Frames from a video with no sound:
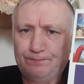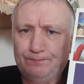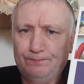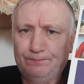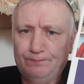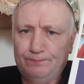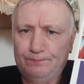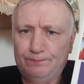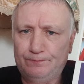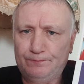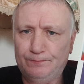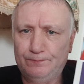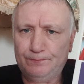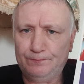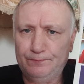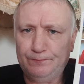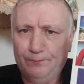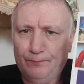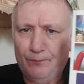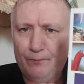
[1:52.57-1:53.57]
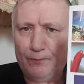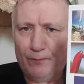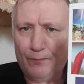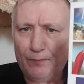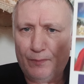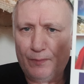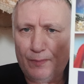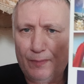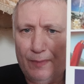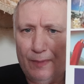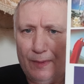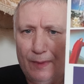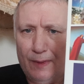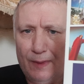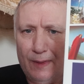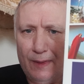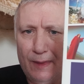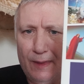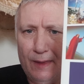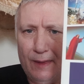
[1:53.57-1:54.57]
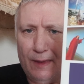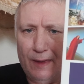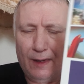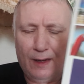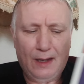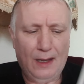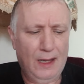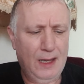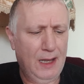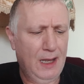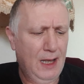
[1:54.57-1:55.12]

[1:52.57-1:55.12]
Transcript: (silence)